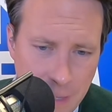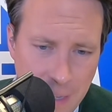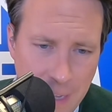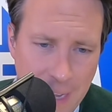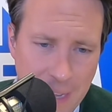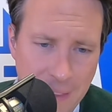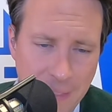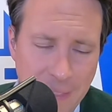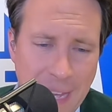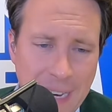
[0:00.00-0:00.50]

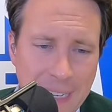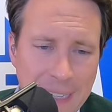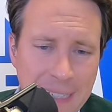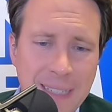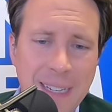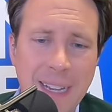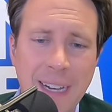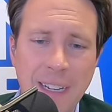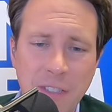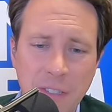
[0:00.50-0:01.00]
and that
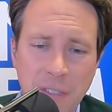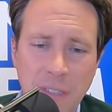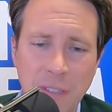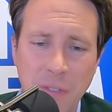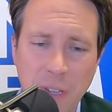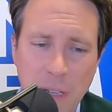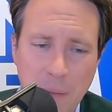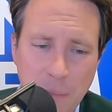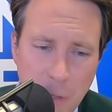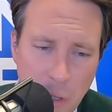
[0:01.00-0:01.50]
connection
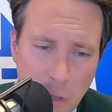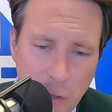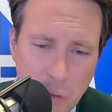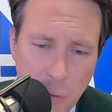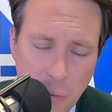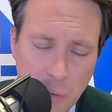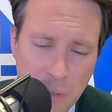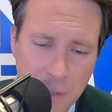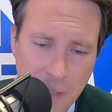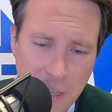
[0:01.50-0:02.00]
is a
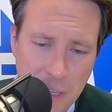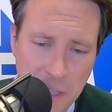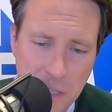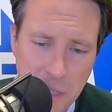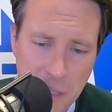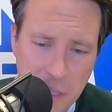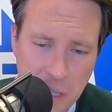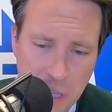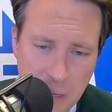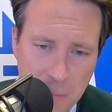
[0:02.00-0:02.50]
mutual
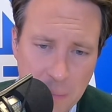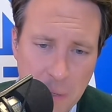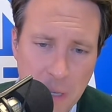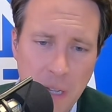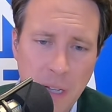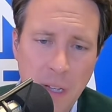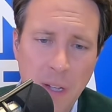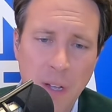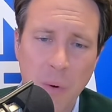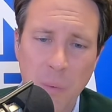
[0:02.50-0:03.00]
relationship
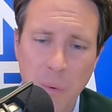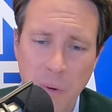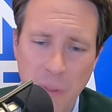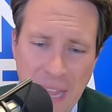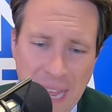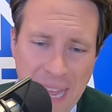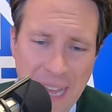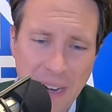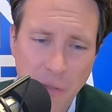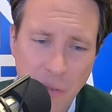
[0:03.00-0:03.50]
where
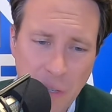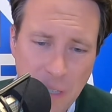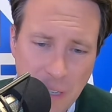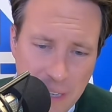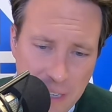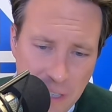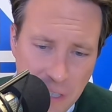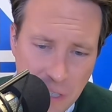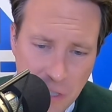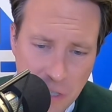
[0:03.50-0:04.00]
that
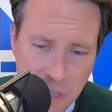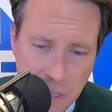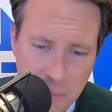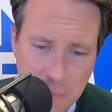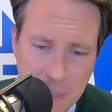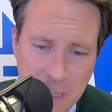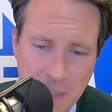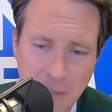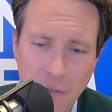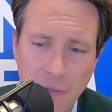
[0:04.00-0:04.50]

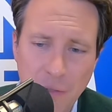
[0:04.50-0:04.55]
relationship can